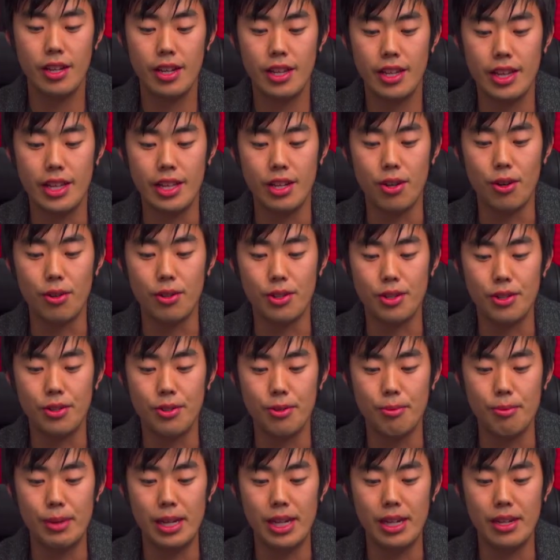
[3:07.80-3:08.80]
The hot shoe
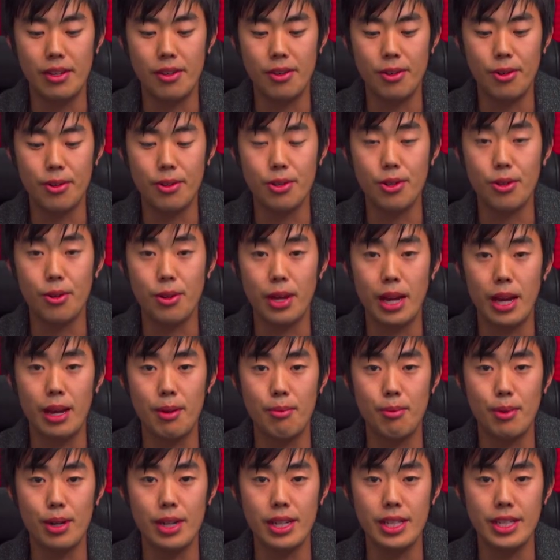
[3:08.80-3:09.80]
mount on your
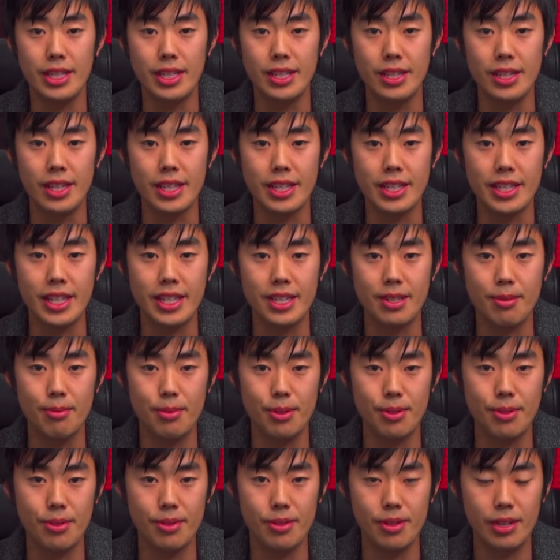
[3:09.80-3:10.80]
camera is still
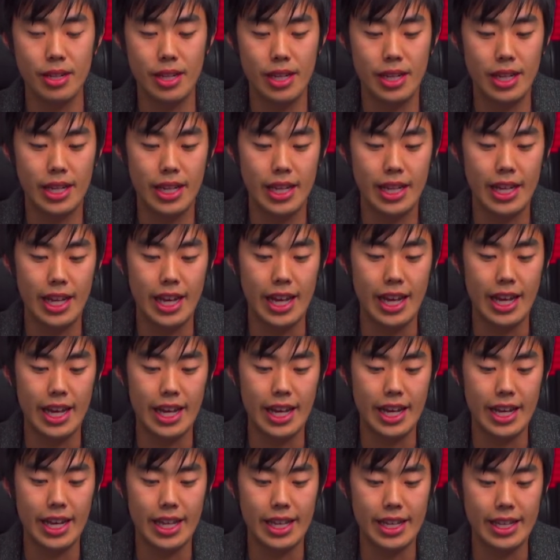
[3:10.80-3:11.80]
accessible.
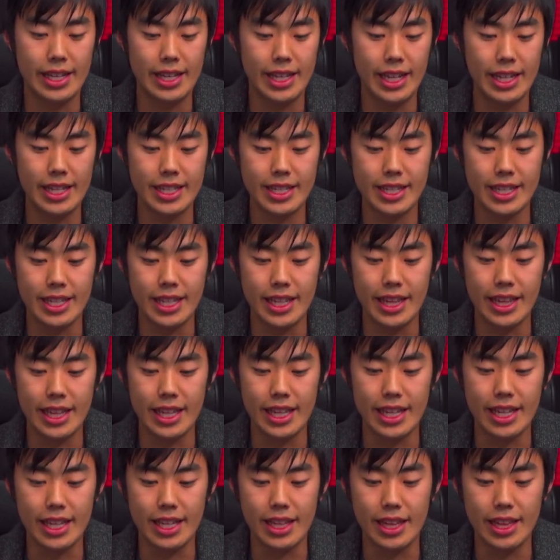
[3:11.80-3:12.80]
And lastly,
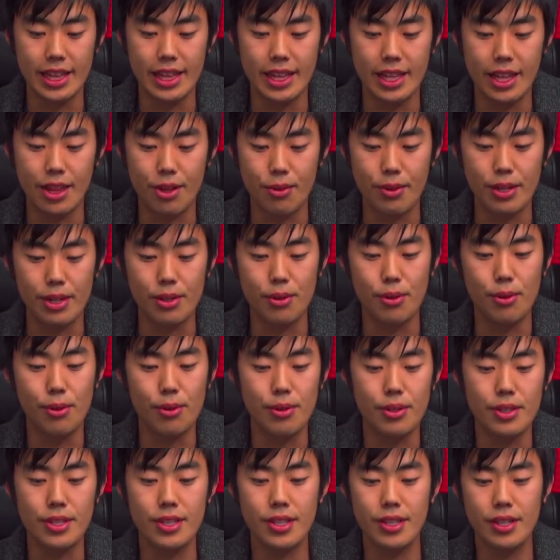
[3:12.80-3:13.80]
the 3
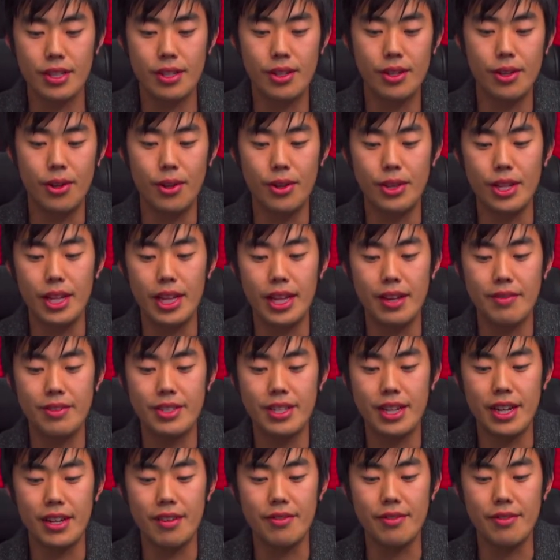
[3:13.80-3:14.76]
doors on the left side of